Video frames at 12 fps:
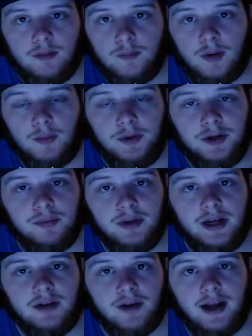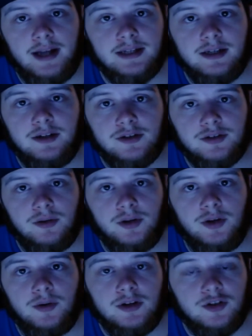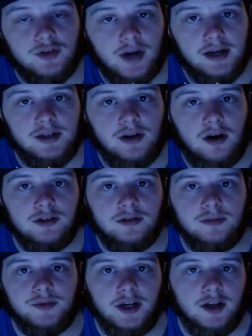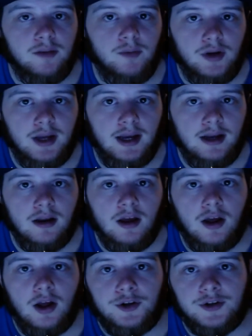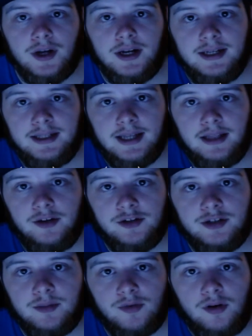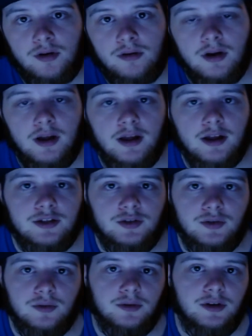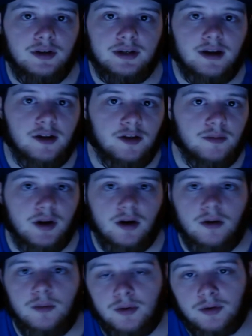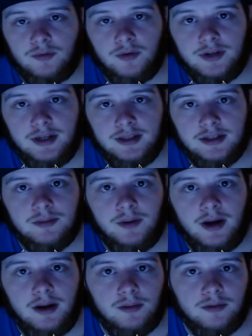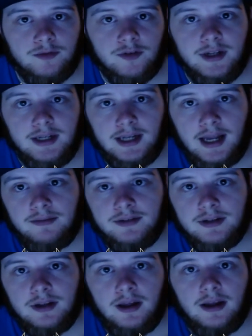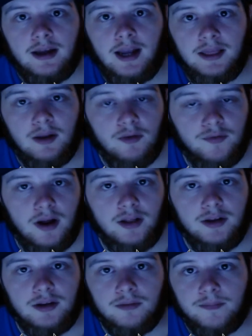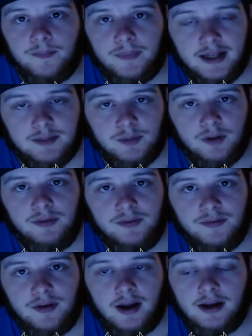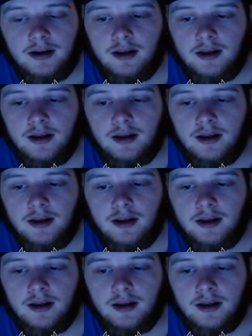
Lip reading: But when you're playing ranked and you're solo queuing, try to talk to them, try to communicate, try to take that leadership role so you can tell them, yo, we're going to rotate this way, we're going to rotate left, and they'll follow you. And that's perfectly fine.